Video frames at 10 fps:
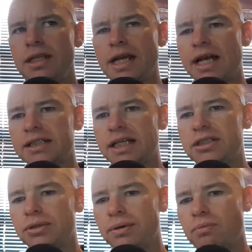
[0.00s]
And I
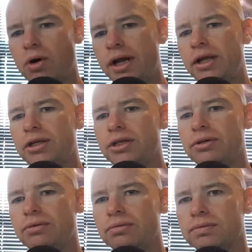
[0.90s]
said to him, why don't
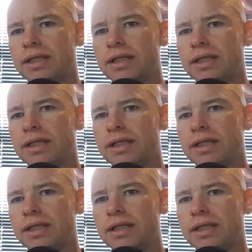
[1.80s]
you